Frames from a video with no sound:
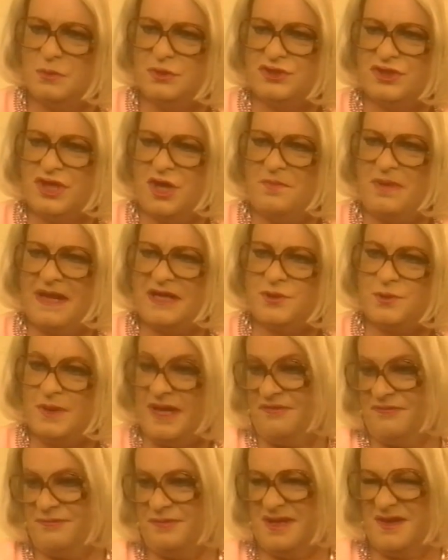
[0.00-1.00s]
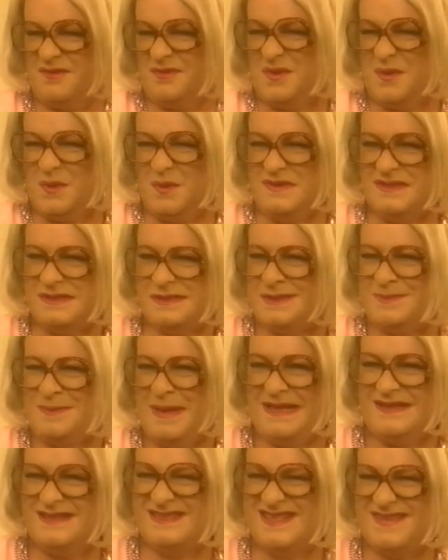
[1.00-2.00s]
want to go back to Africa with all the
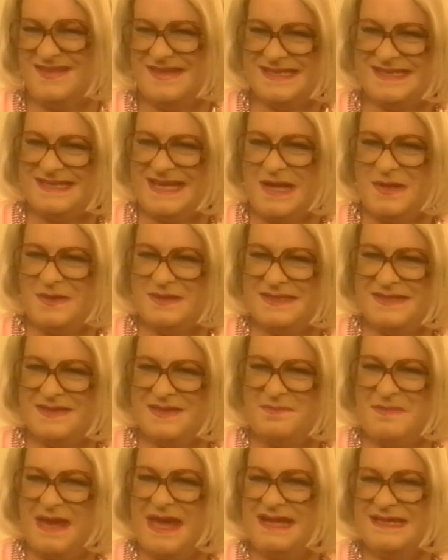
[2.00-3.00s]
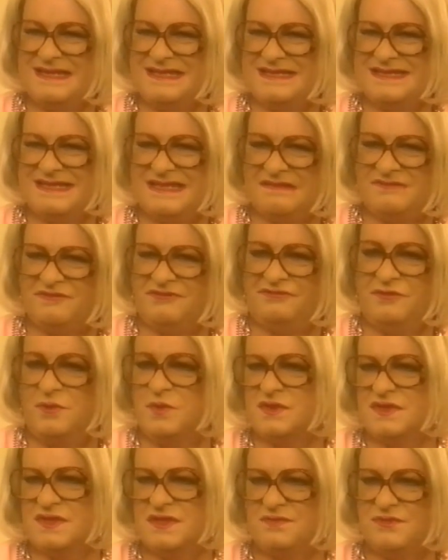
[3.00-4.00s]
smells and the sounds and the madness that
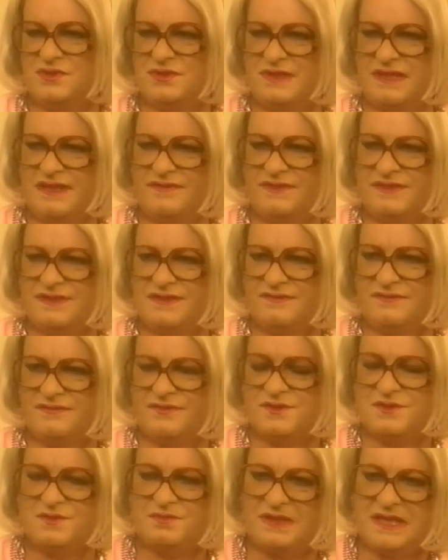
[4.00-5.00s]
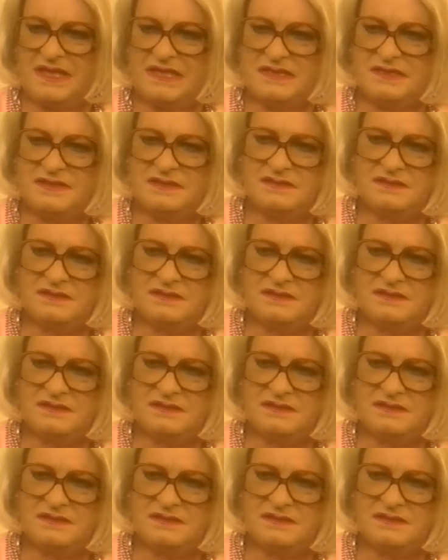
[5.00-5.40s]
forced them to leave it in the first place.